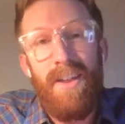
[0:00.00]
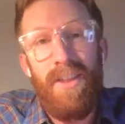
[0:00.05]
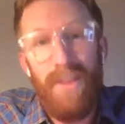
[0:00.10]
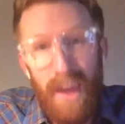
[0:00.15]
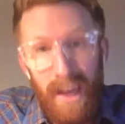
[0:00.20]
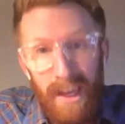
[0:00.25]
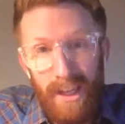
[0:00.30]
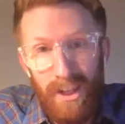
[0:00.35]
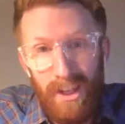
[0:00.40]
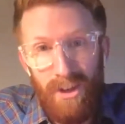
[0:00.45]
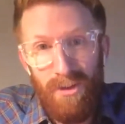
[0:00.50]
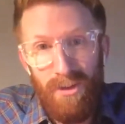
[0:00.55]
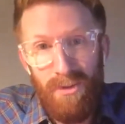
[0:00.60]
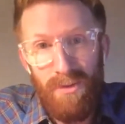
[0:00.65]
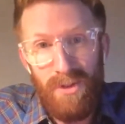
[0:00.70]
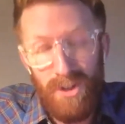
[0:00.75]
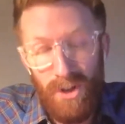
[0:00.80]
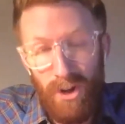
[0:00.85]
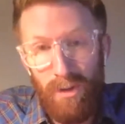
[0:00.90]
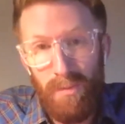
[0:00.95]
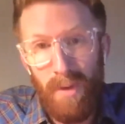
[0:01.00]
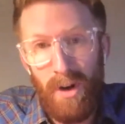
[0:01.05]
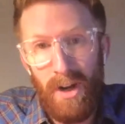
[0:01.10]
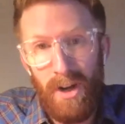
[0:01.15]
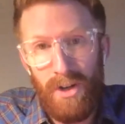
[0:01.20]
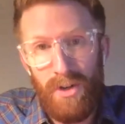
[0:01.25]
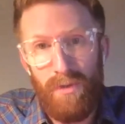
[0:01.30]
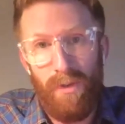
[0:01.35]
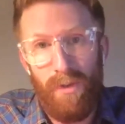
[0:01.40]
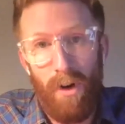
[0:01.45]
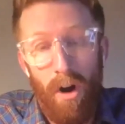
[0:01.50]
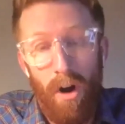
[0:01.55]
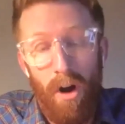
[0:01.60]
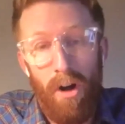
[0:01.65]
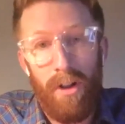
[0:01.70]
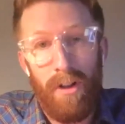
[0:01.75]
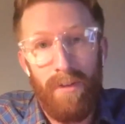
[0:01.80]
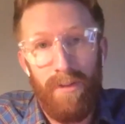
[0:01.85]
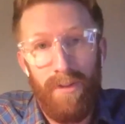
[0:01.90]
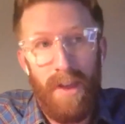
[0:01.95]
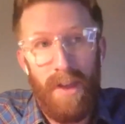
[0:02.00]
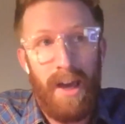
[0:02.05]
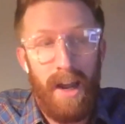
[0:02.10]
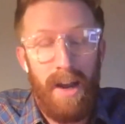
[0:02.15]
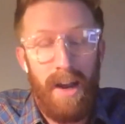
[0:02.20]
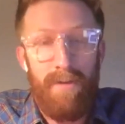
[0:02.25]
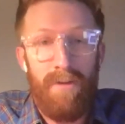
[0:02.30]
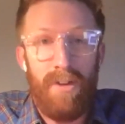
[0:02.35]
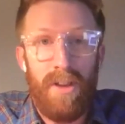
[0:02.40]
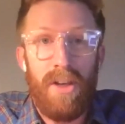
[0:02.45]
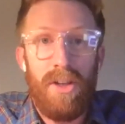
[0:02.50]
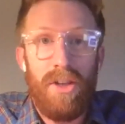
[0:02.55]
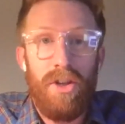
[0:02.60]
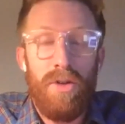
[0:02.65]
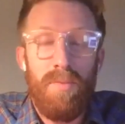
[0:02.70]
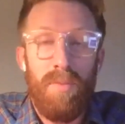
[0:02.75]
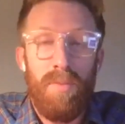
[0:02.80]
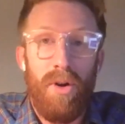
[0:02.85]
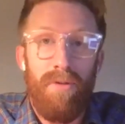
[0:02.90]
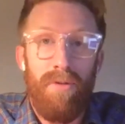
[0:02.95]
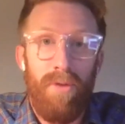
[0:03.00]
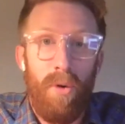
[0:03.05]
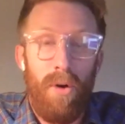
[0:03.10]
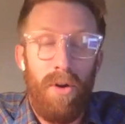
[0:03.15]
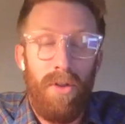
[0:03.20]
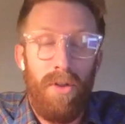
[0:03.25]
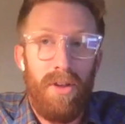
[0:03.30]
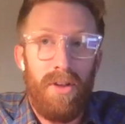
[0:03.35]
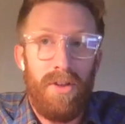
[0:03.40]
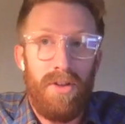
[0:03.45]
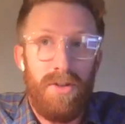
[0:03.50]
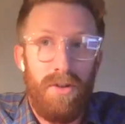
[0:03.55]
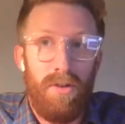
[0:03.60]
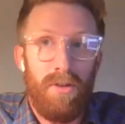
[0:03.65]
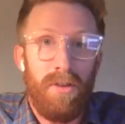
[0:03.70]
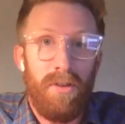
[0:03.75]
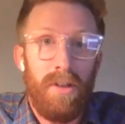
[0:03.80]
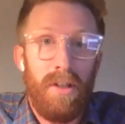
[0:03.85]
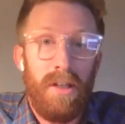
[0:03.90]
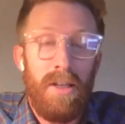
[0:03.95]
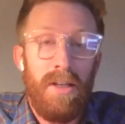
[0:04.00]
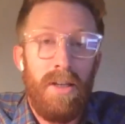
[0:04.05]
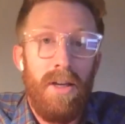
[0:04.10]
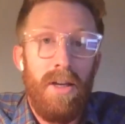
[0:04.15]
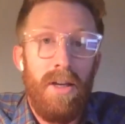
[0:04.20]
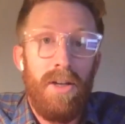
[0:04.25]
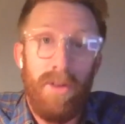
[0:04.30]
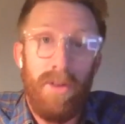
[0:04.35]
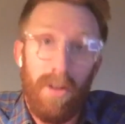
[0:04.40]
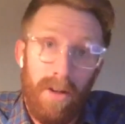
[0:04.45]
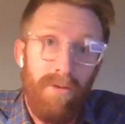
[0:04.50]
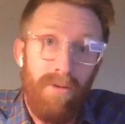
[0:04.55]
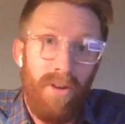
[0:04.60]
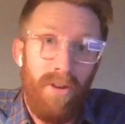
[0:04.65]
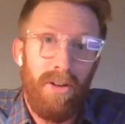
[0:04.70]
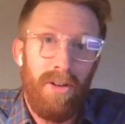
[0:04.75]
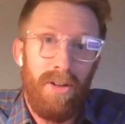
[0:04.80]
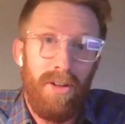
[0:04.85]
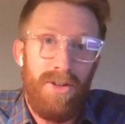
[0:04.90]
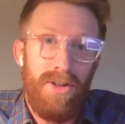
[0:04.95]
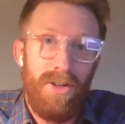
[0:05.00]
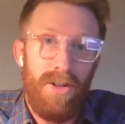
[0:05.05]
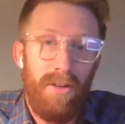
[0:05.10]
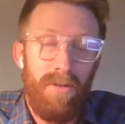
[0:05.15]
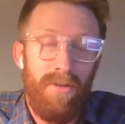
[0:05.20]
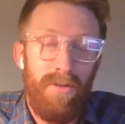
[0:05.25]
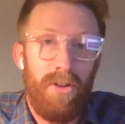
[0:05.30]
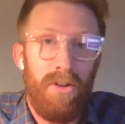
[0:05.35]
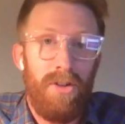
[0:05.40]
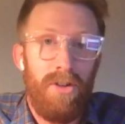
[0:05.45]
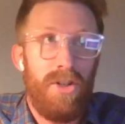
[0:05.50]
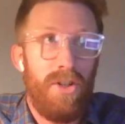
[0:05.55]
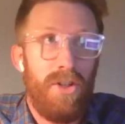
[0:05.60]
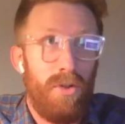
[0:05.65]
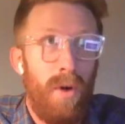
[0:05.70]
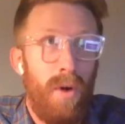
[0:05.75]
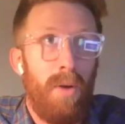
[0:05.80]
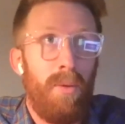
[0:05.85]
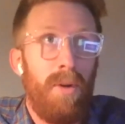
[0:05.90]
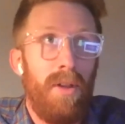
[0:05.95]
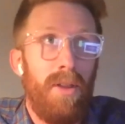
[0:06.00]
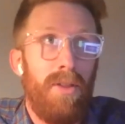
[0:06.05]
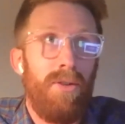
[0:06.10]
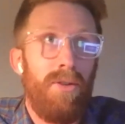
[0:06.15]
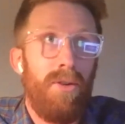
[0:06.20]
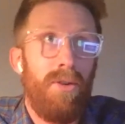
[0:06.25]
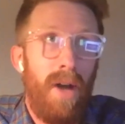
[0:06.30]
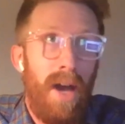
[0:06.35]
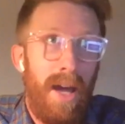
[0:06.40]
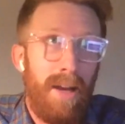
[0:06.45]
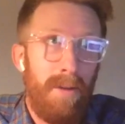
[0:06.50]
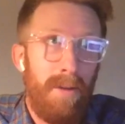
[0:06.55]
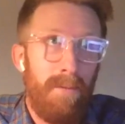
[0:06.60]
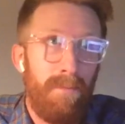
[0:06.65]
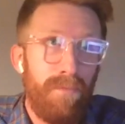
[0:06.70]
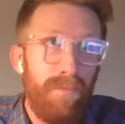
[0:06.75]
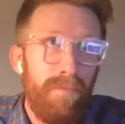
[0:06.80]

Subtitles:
thank you so much for all of that effort that you put forth. It certainly took a village, and a village is what we threw at it.